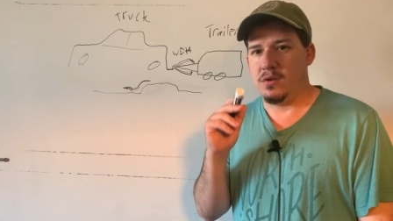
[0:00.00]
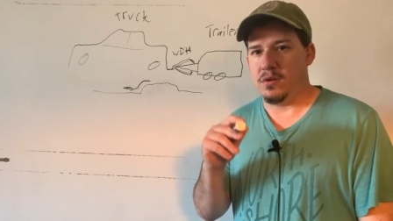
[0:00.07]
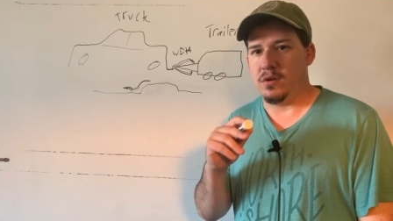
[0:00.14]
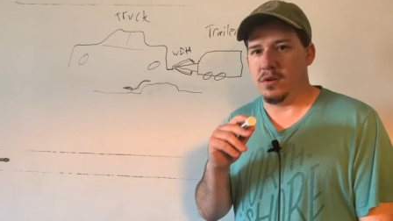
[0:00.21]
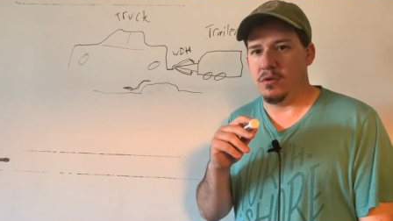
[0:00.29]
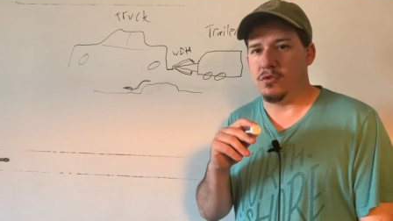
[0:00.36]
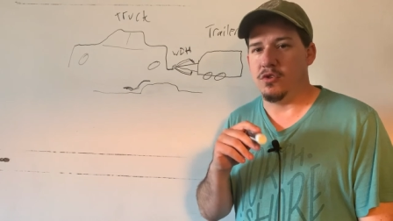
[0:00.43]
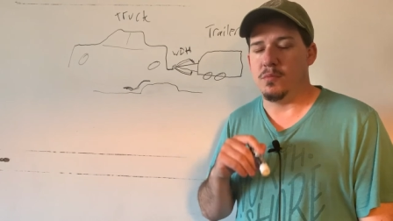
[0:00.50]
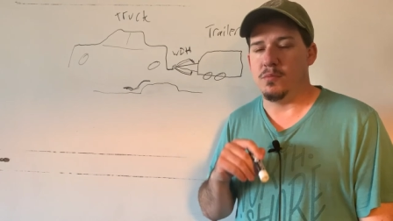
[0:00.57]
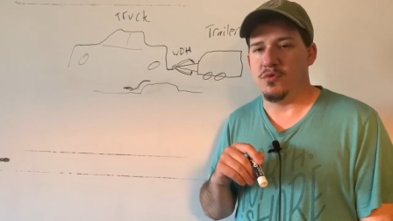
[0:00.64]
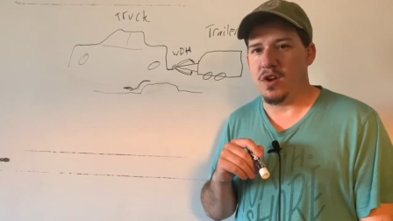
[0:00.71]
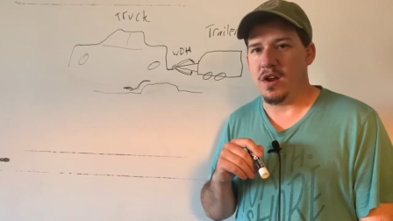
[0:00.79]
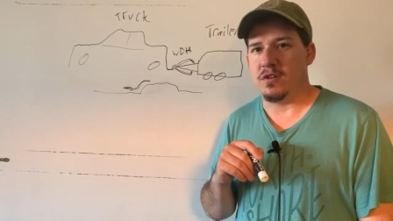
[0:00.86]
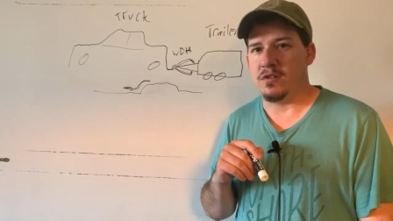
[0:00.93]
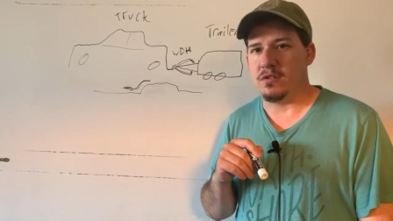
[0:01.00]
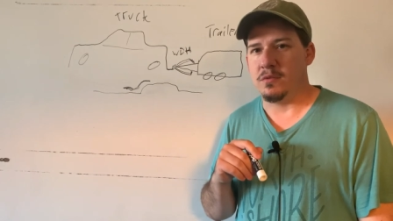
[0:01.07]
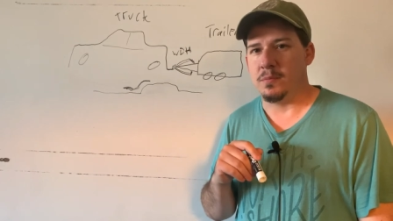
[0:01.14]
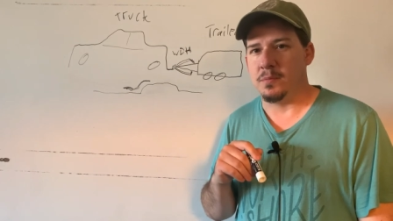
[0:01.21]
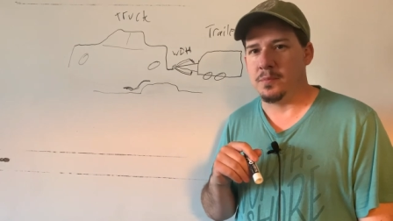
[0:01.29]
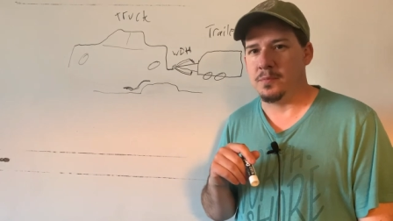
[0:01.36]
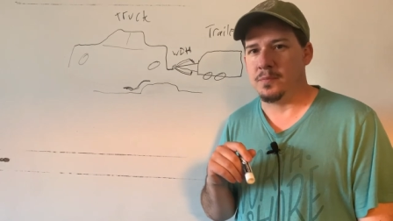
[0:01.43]
YouTube channel.
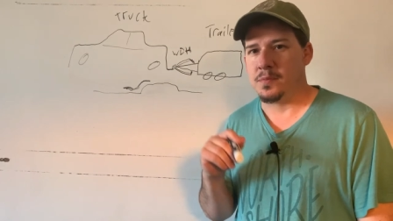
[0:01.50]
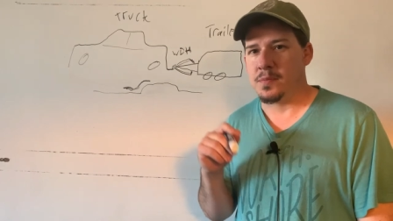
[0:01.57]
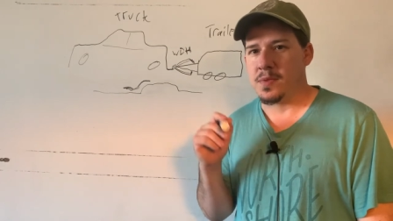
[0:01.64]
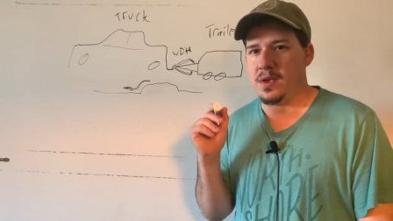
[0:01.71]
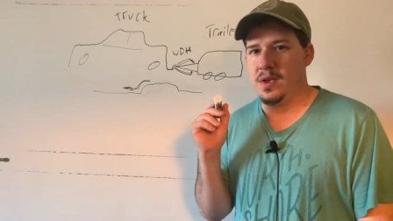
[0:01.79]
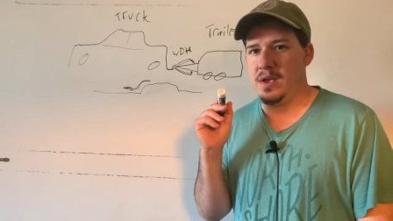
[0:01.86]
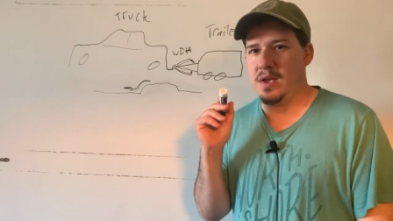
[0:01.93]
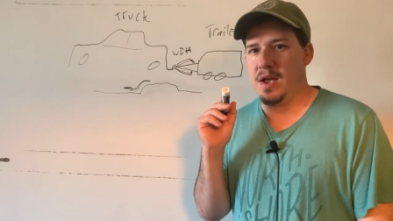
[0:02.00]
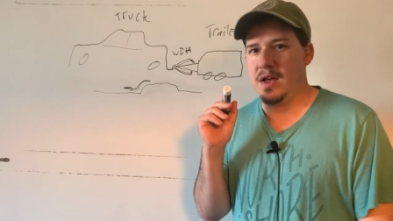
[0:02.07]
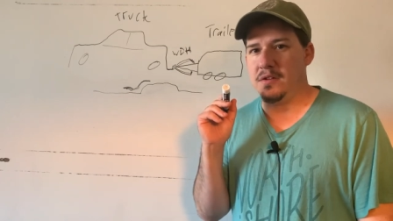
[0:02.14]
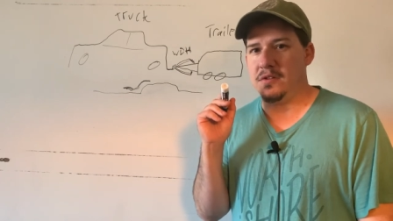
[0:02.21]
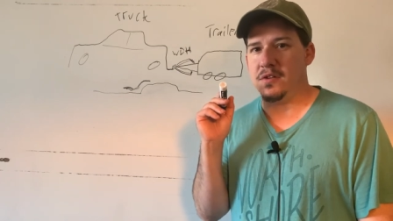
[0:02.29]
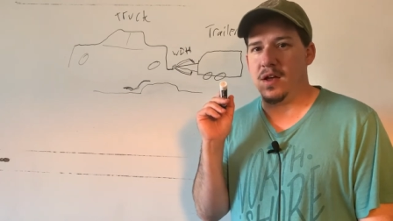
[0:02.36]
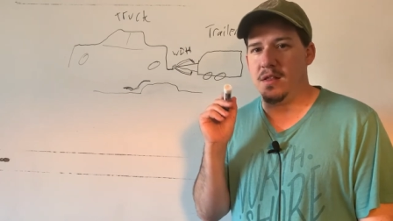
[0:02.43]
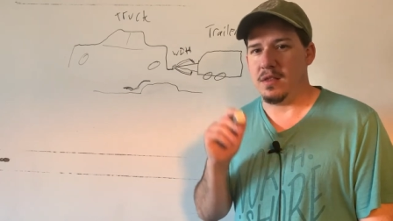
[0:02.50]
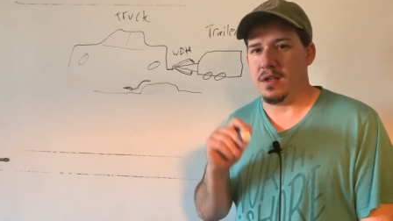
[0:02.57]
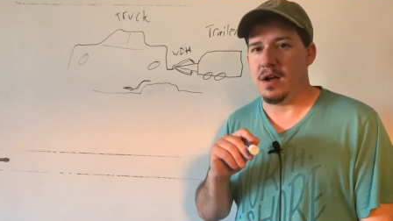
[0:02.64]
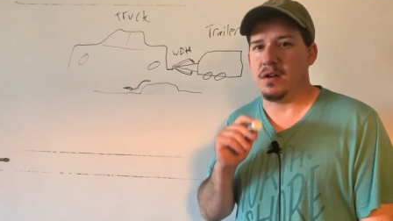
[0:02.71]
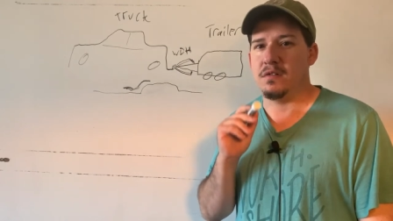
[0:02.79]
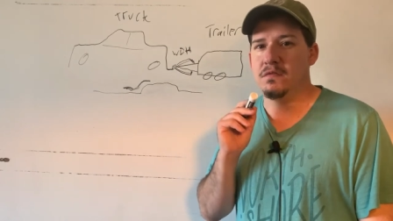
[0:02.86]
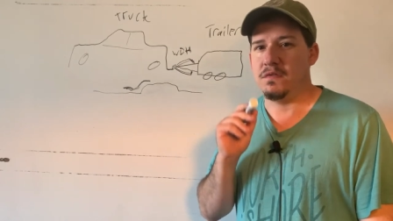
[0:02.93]
He has a
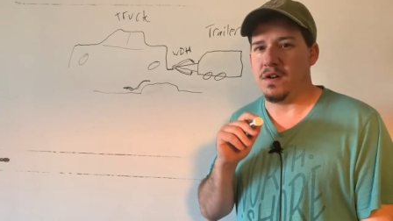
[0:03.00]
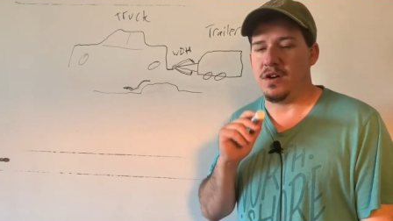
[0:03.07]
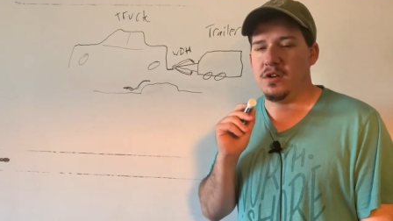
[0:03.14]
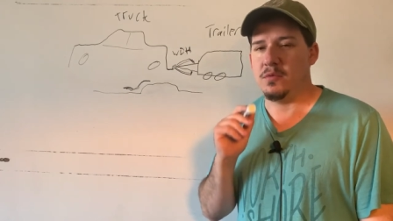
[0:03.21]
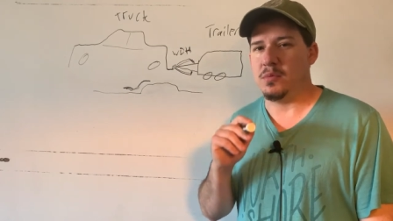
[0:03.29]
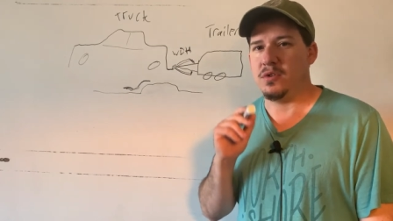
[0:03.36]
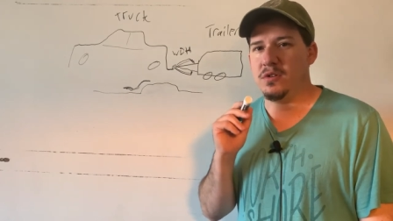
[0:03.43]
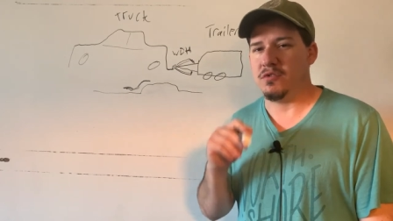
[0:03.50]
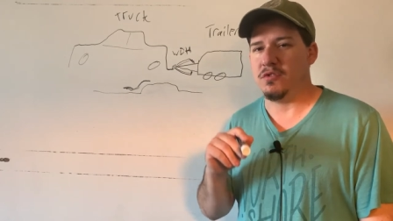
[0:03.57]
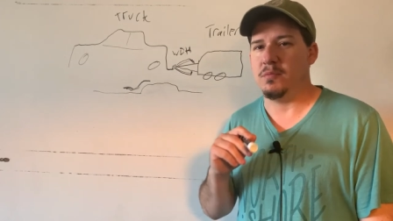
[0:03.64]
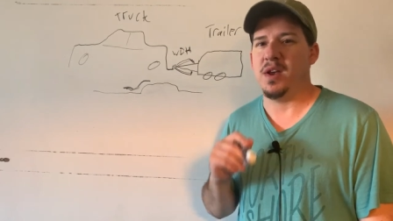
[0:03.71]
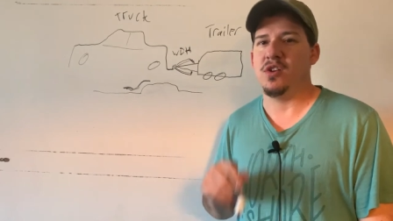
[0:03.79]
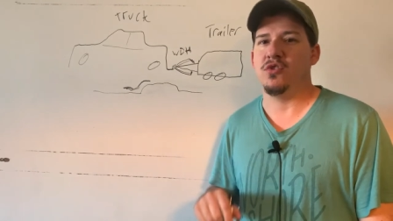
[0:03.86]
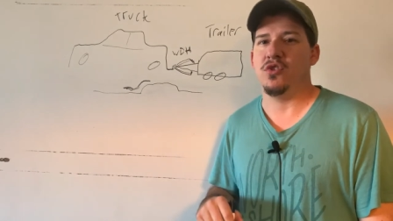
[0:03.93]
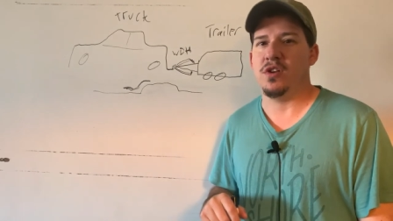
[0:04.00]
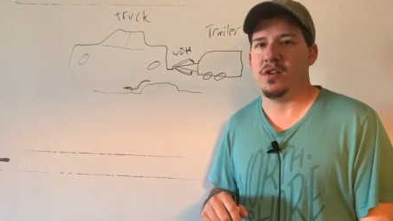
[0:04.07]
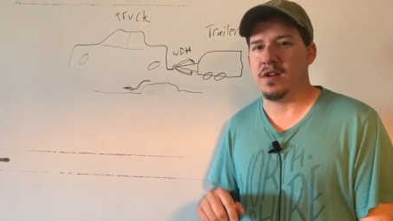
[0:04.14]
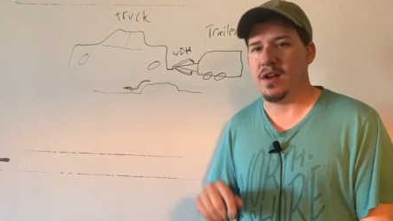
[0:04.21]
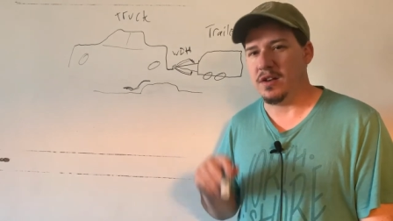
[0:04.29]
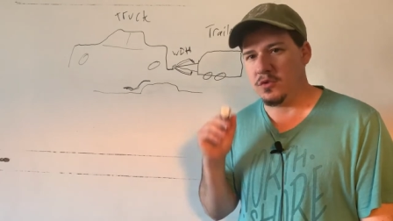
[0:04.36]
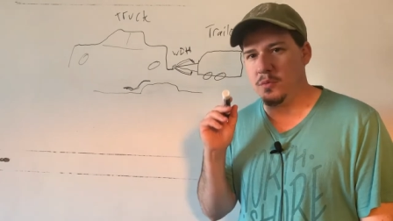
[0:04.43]
lot of valuable information.
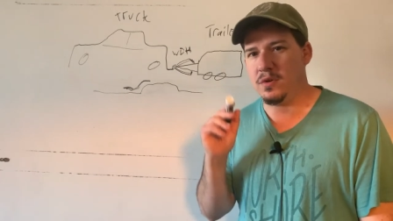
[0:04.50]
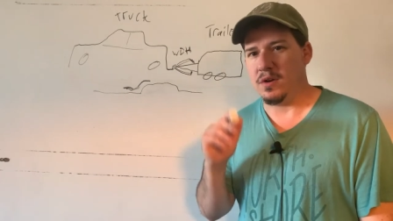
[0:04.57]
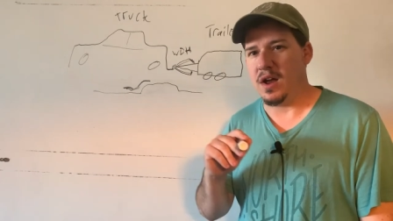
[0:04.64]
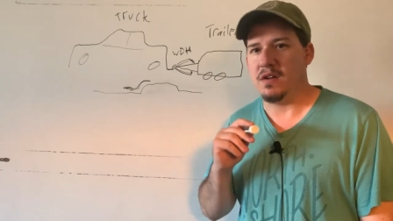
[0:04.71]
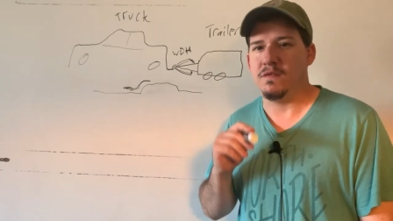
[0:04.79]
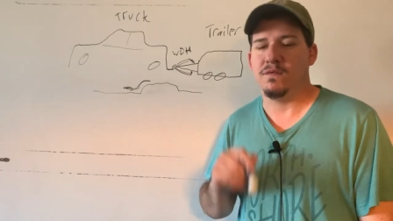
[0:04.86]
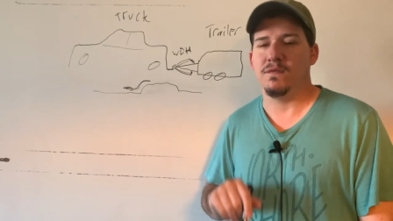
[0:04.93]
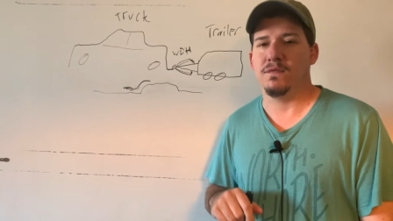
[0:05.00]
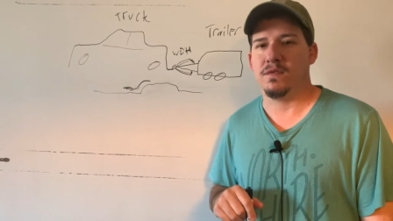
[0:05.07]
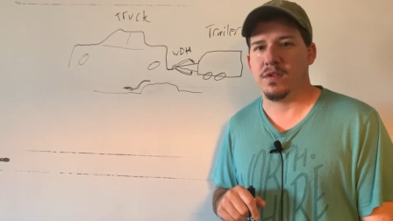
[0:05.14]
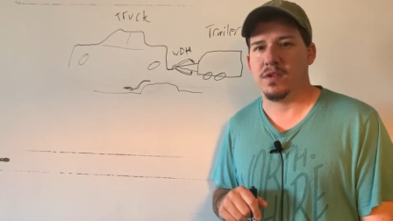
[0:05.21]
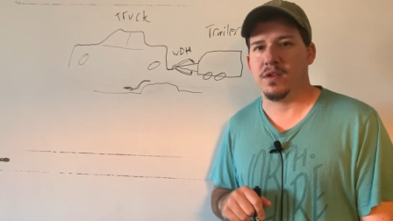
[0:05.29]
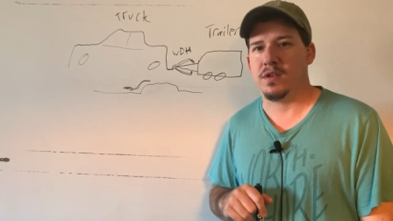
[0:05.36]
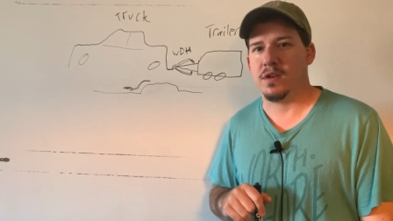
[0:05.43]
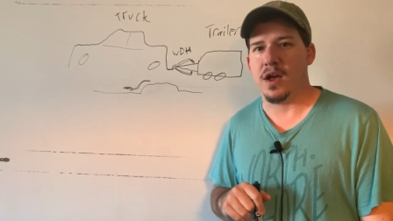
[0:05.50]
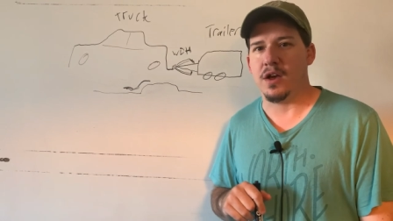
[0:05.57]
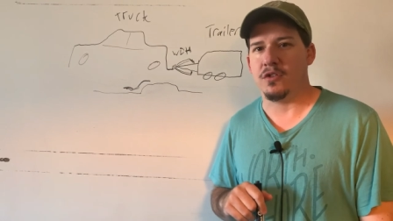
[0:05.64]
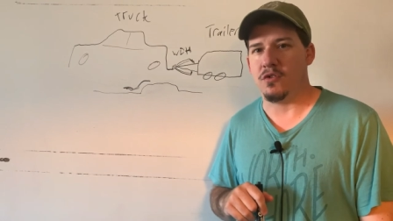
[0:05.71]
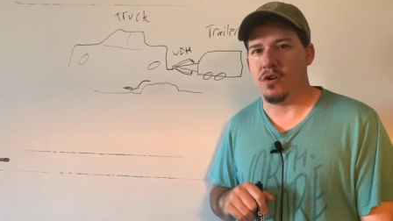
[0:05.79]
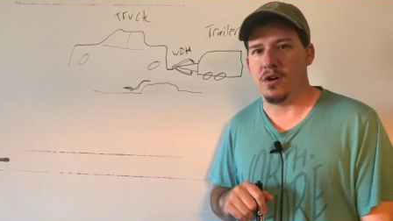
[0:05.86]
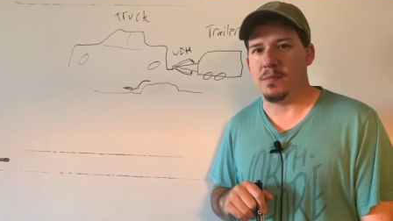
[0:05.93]
That's where I
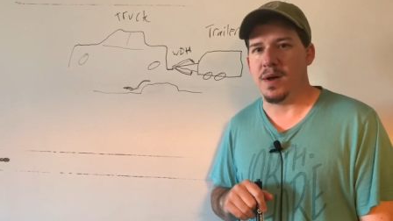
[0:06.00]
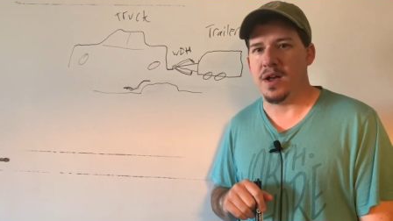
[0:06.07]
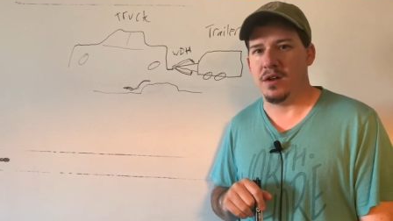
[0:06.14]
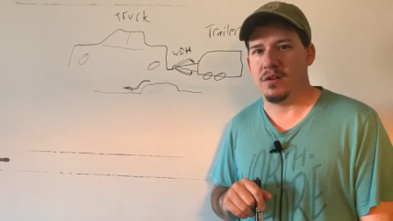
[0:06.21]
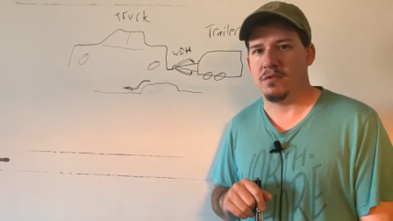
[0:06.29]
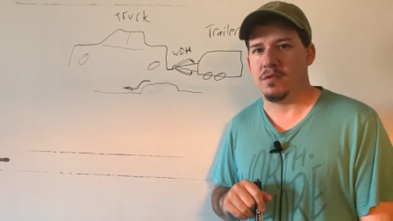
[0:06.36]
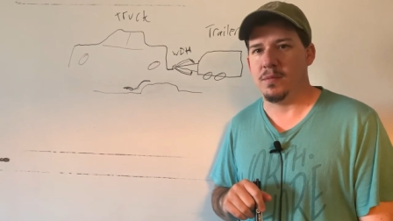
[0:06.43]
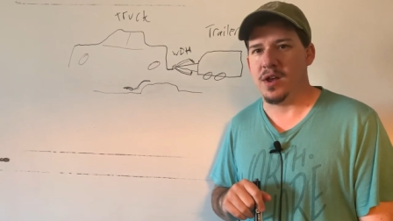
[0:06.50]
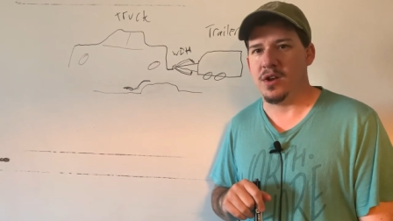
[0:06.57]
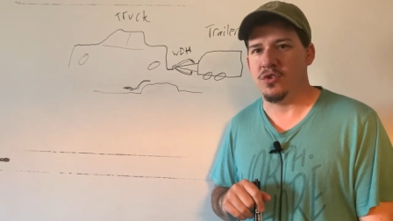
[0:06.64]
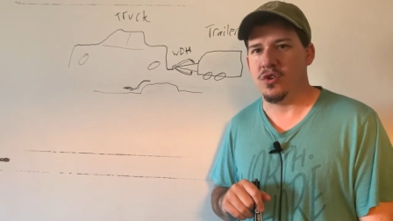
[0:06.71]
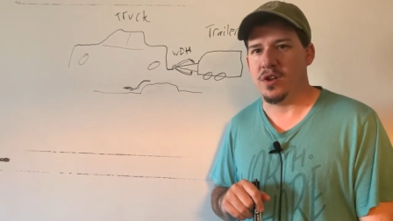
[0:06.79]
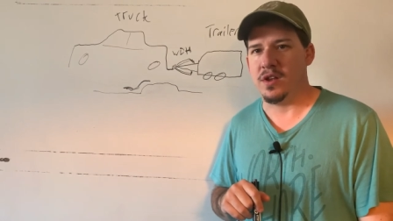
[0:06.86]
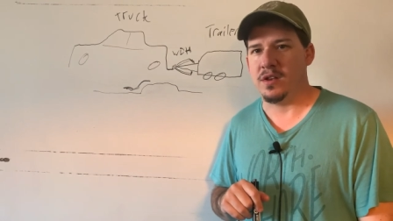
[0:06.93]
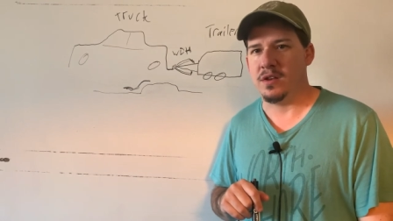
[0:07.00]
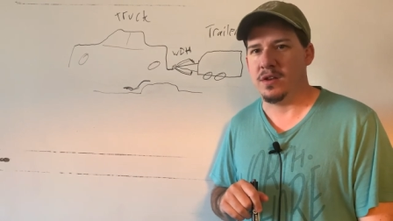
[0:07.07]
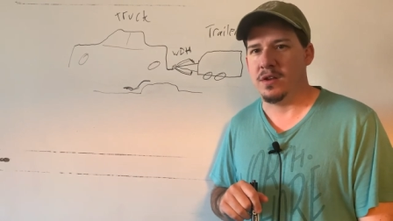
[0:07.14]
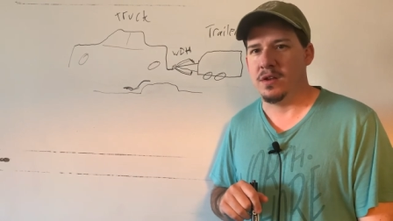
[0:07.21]
gather all my information.